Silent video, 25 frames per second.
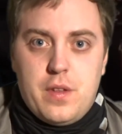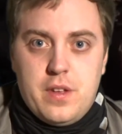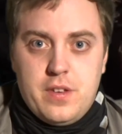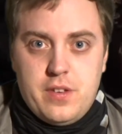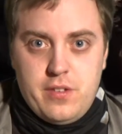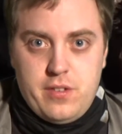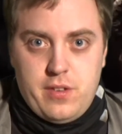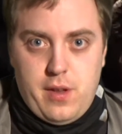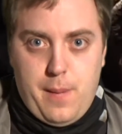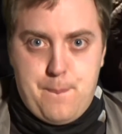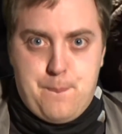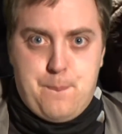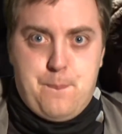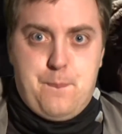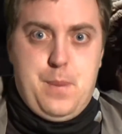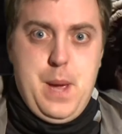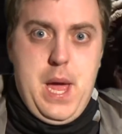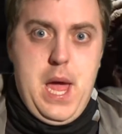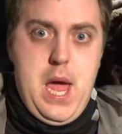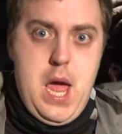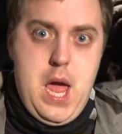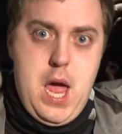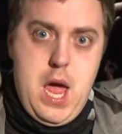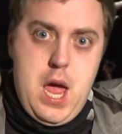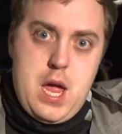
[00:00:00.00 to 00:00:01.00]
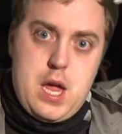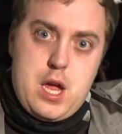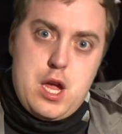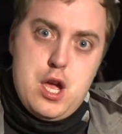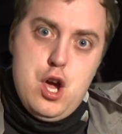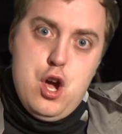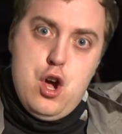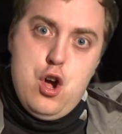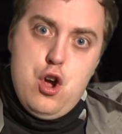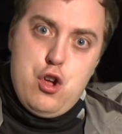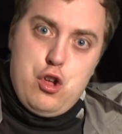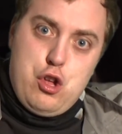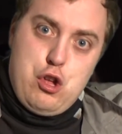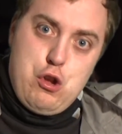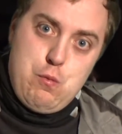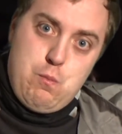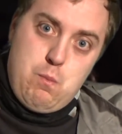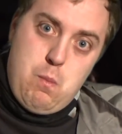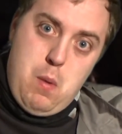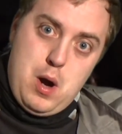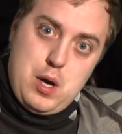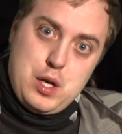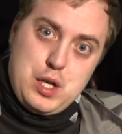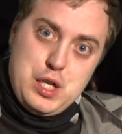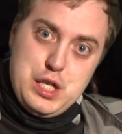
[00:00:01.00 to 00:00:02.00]
This is a big,
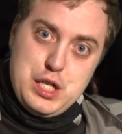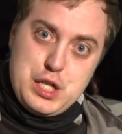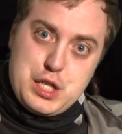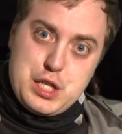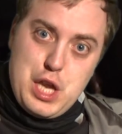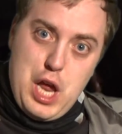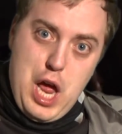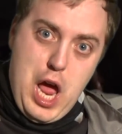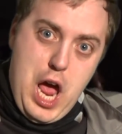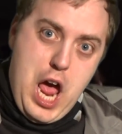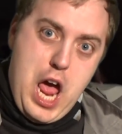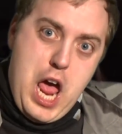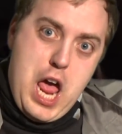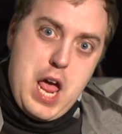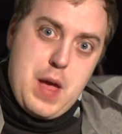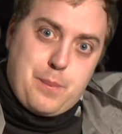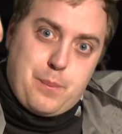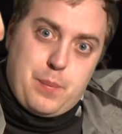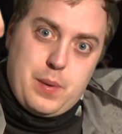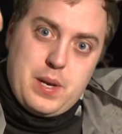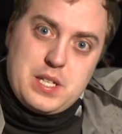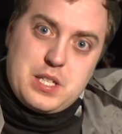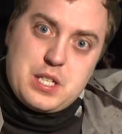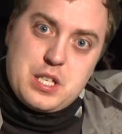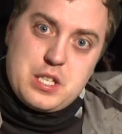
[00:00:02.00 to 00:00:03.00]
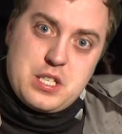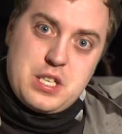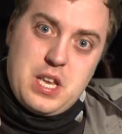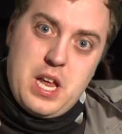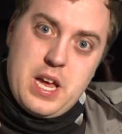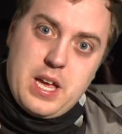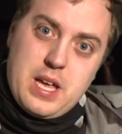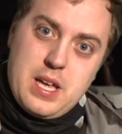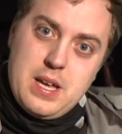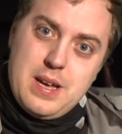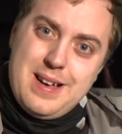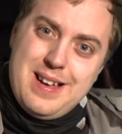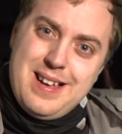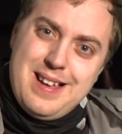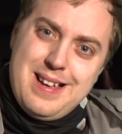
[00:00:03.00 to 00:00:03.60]
humongous ape, and he's just like,